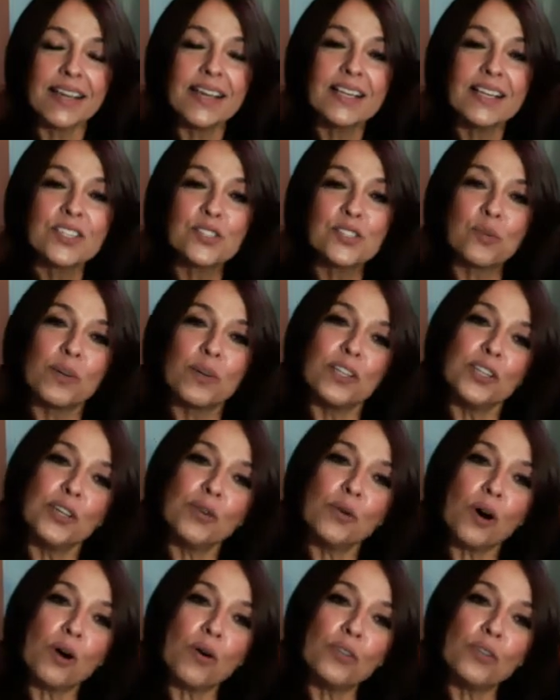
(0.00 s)
So when
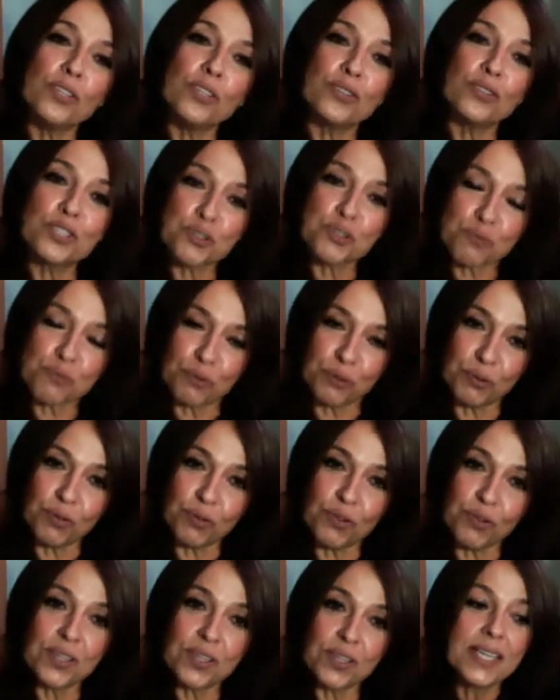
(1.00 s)
you own your
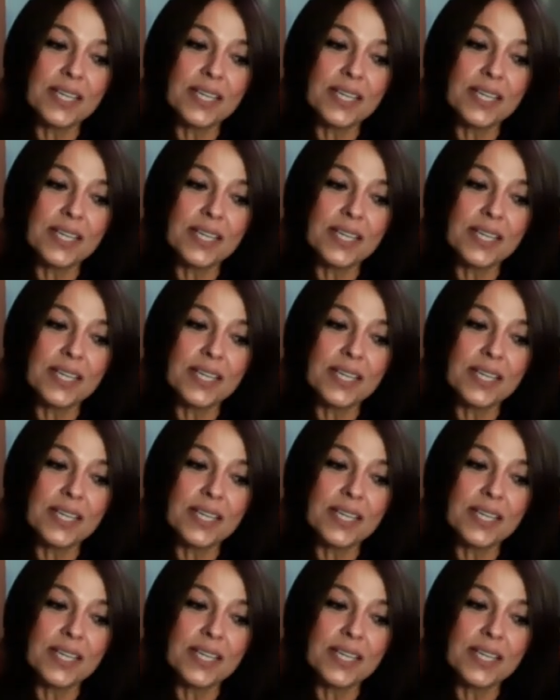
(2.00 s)
truth,